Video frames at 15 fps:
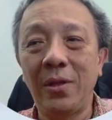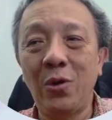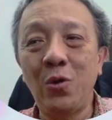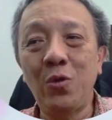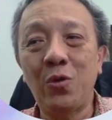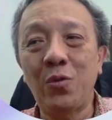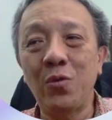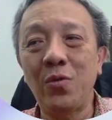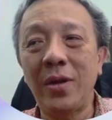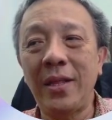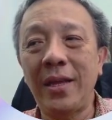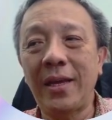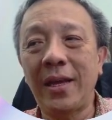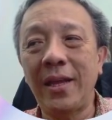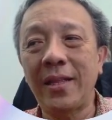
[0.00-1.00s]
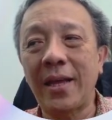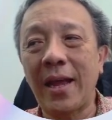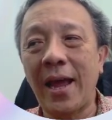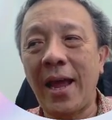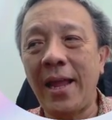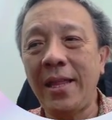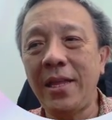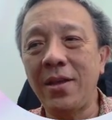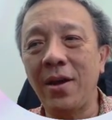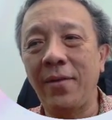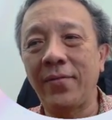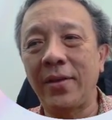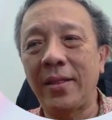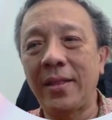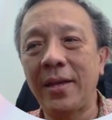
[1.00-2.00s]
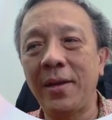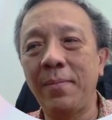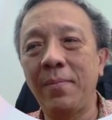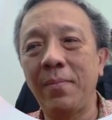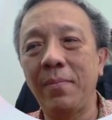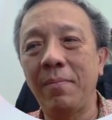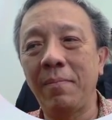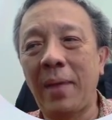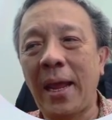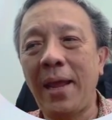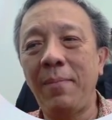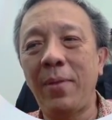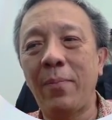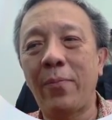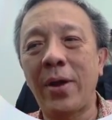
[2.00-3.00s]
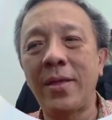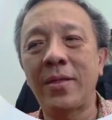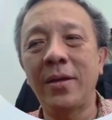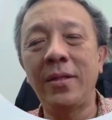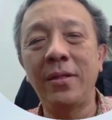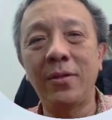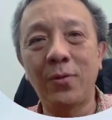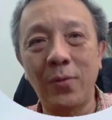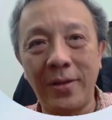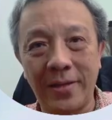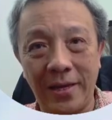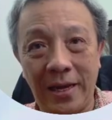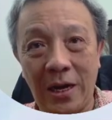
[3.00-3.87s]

used to indicate that any of the term may be present, so it's